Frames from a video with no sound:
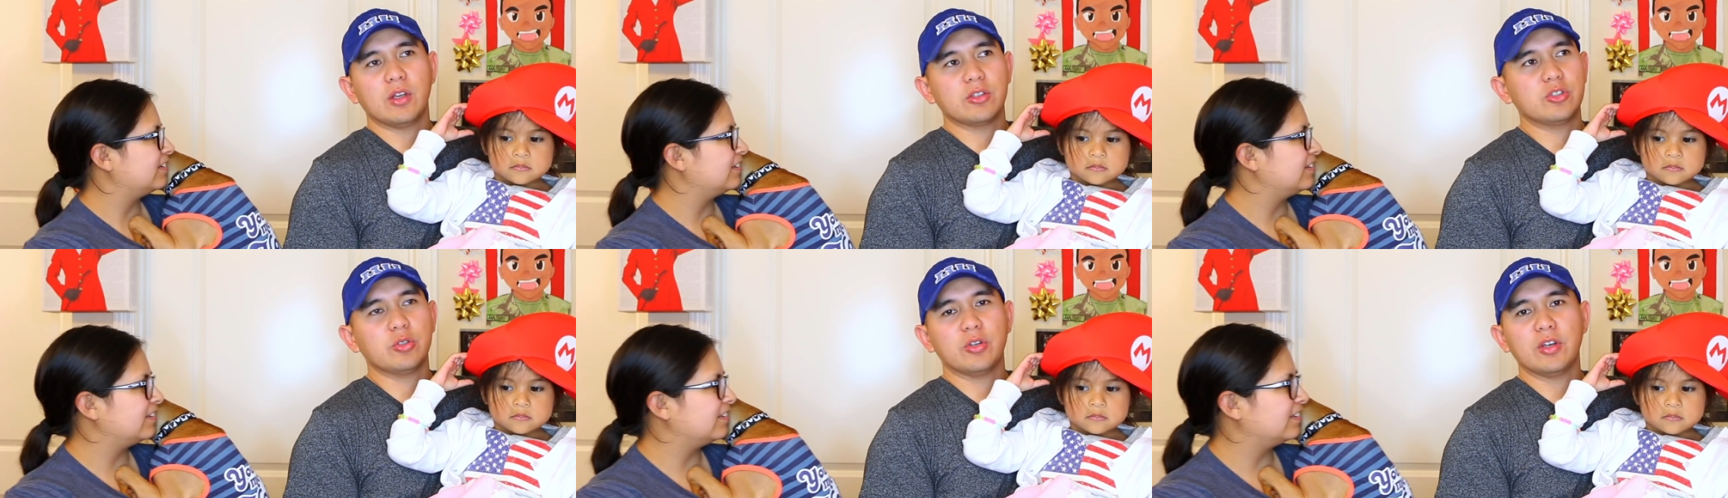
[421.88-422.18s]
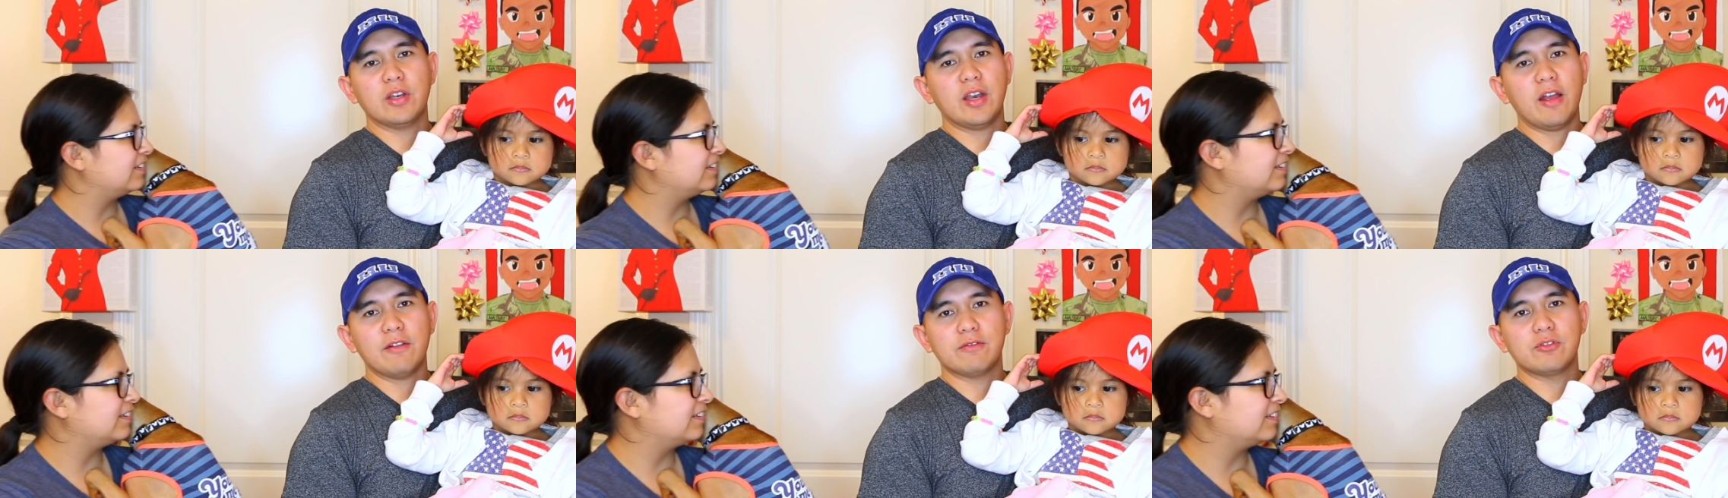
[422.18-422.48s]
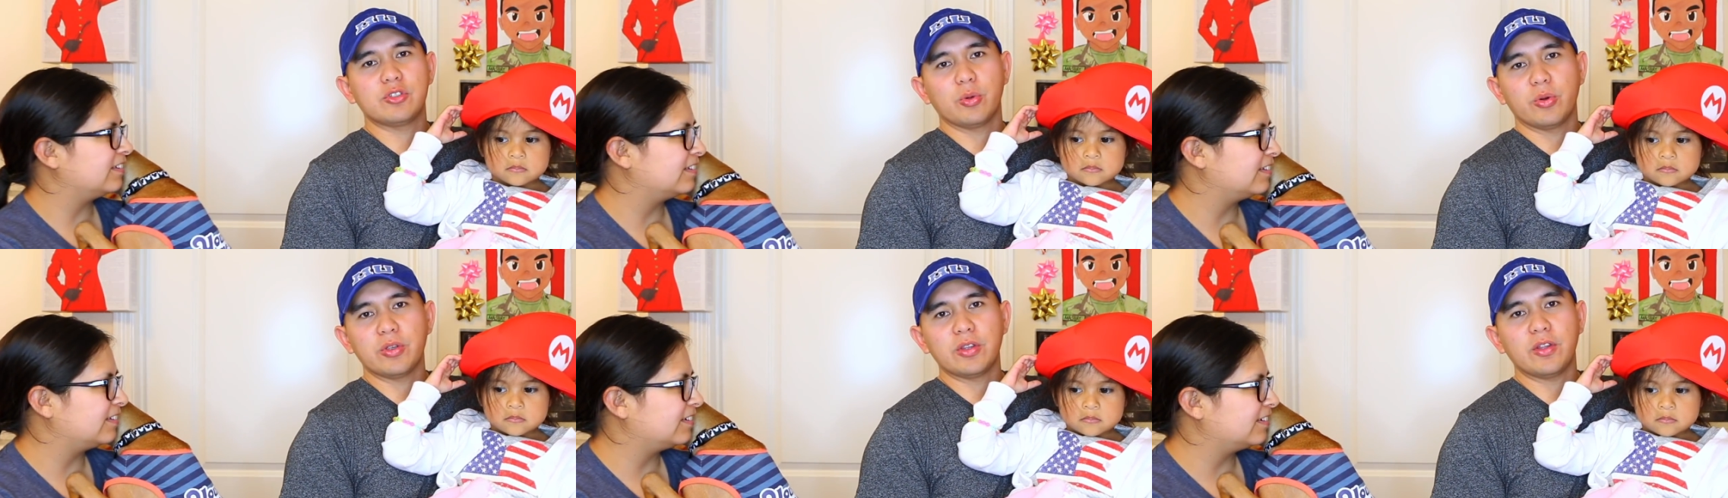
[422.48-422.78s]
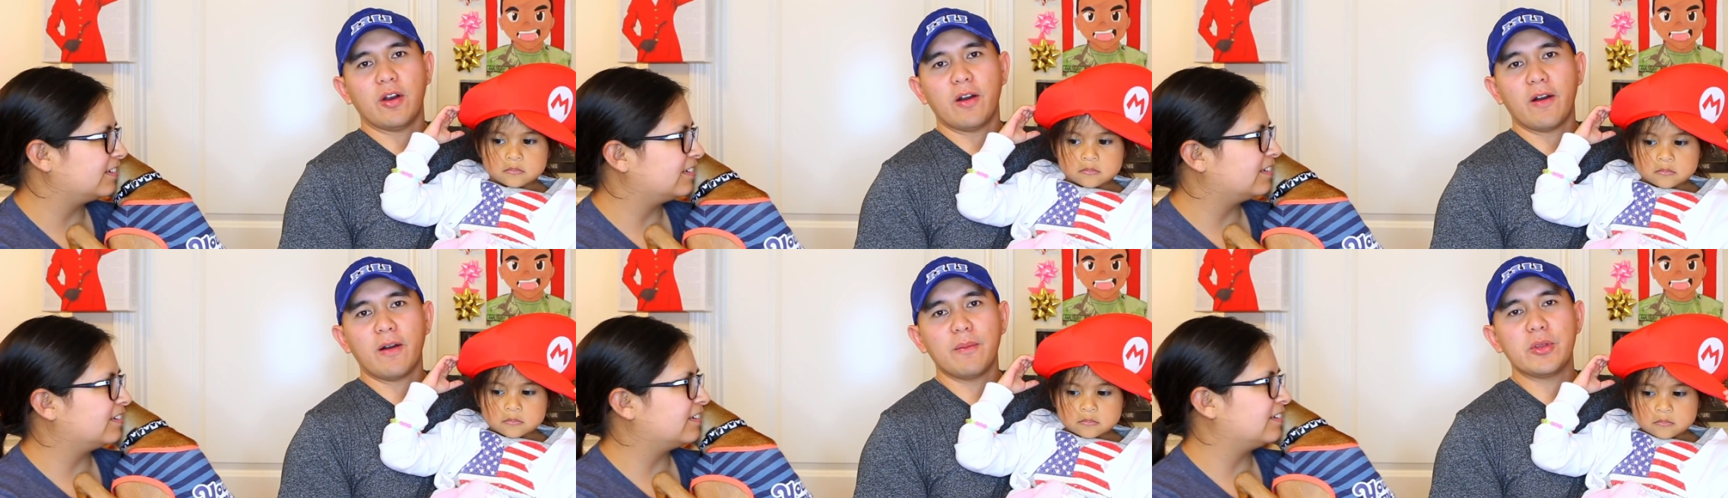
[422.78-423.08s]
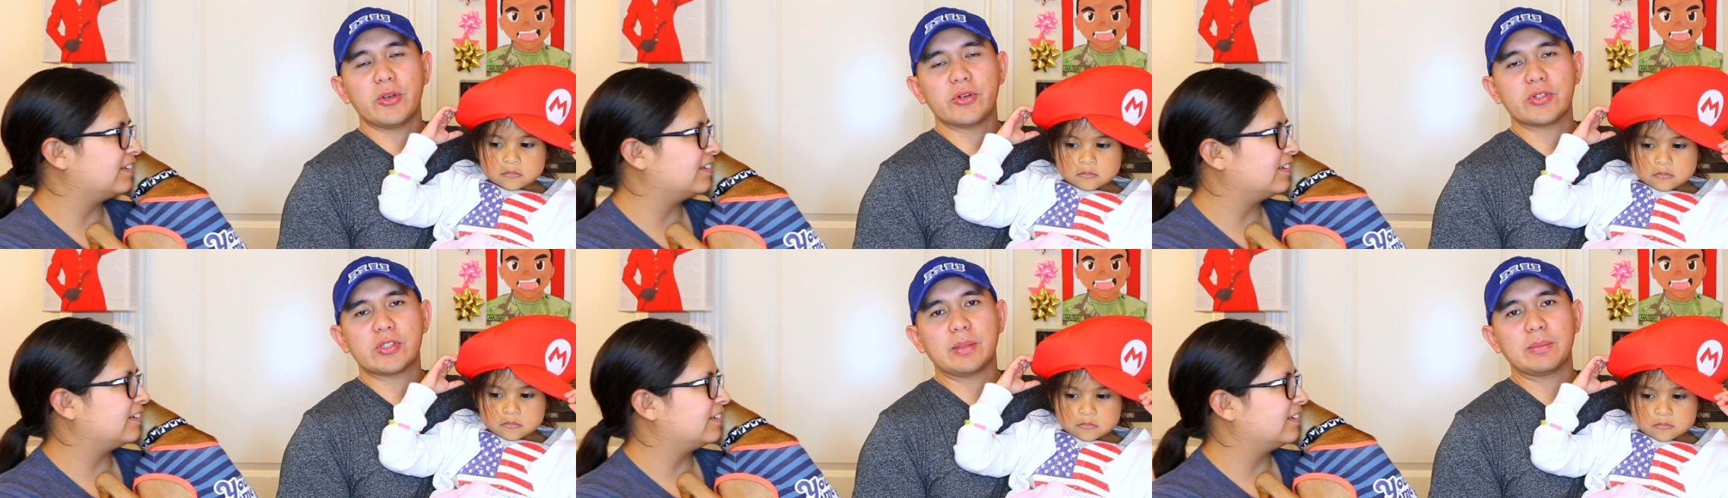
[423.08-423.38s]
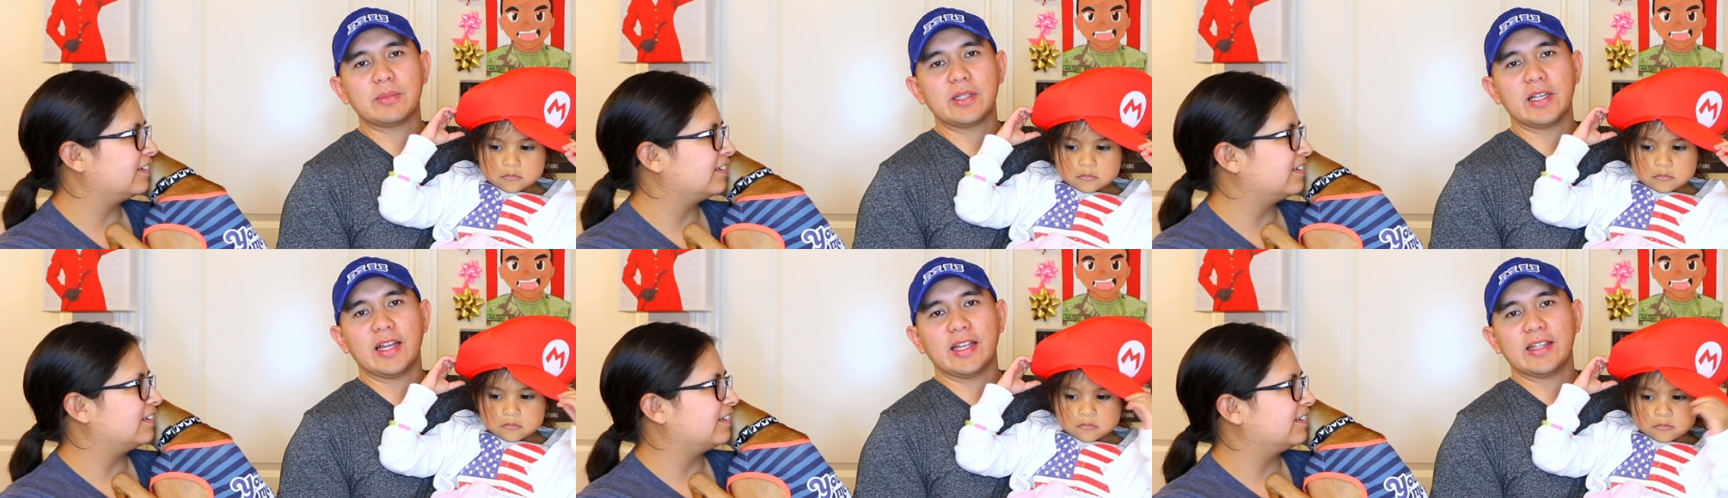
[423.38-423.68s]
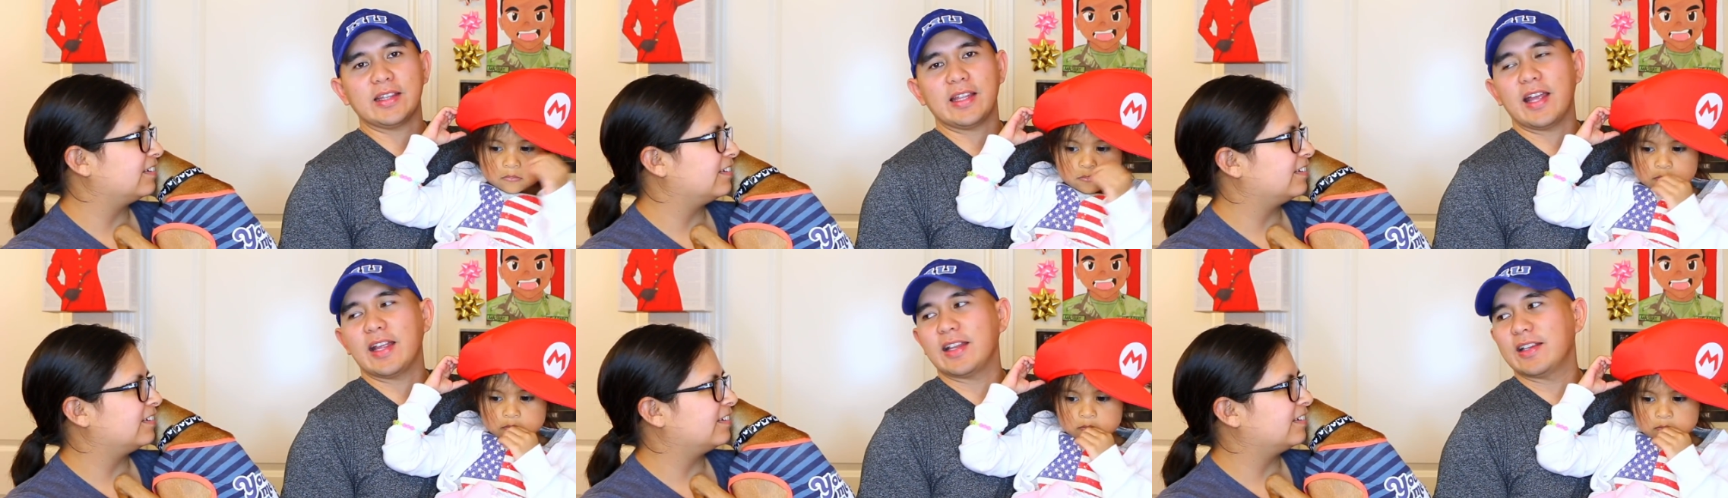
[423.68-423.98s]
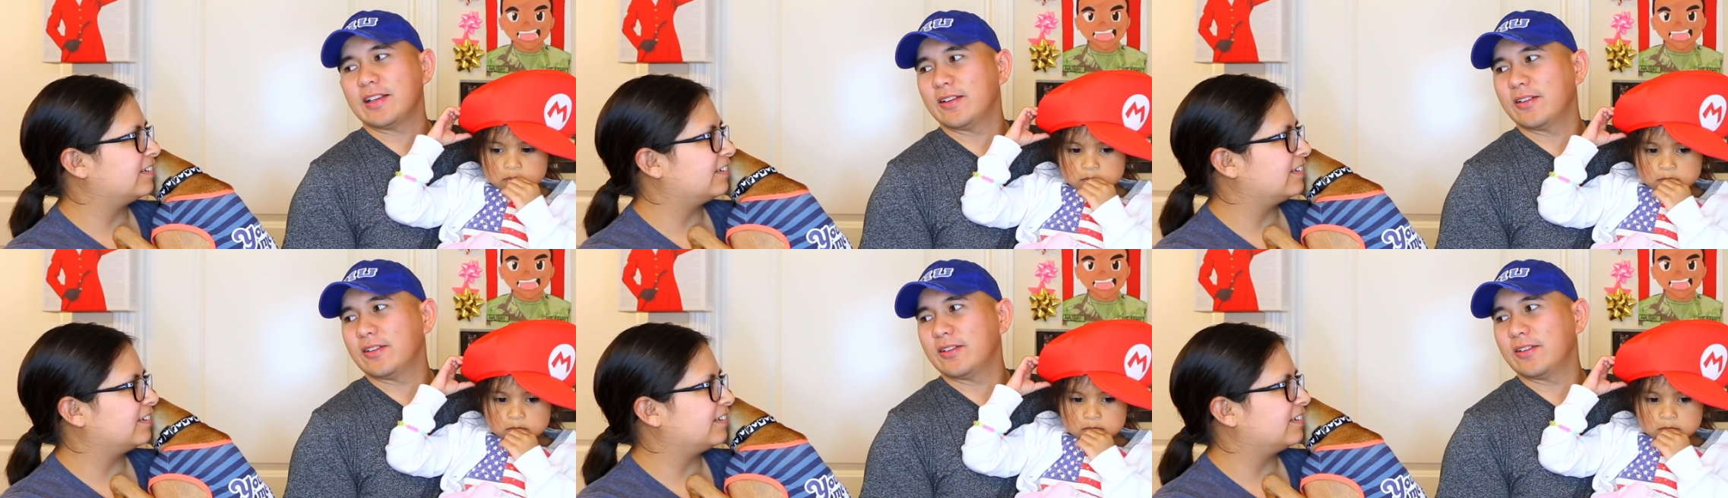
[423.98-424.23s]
Speaker 1: I shouldn't have joined the army or something like that, you